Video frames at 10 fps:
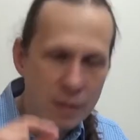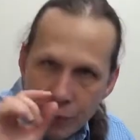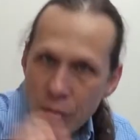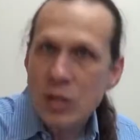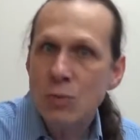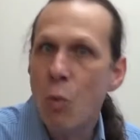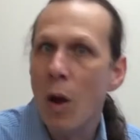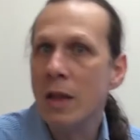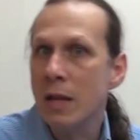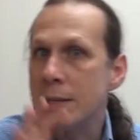The first
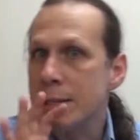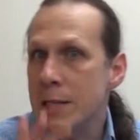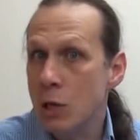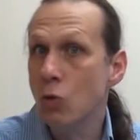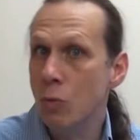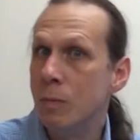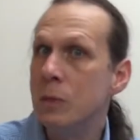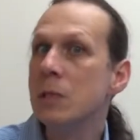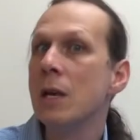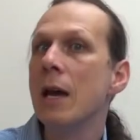one
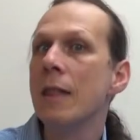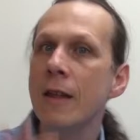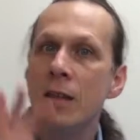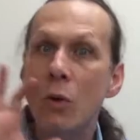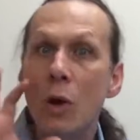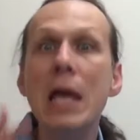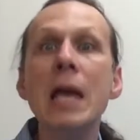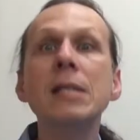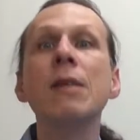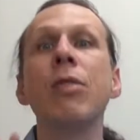assumes that there
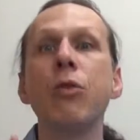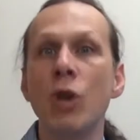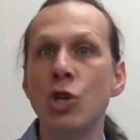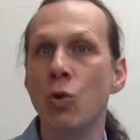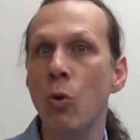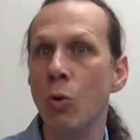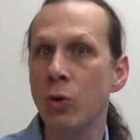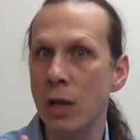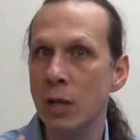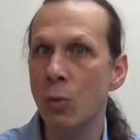is a
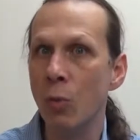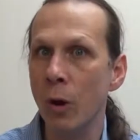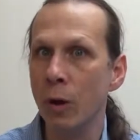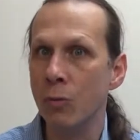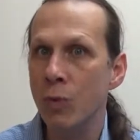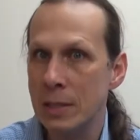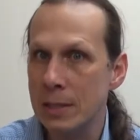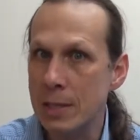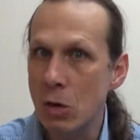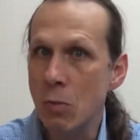threshold in the world. We
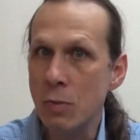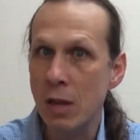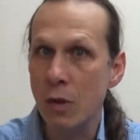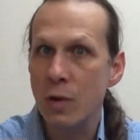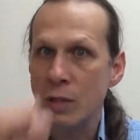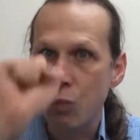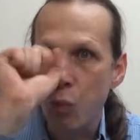assume that there is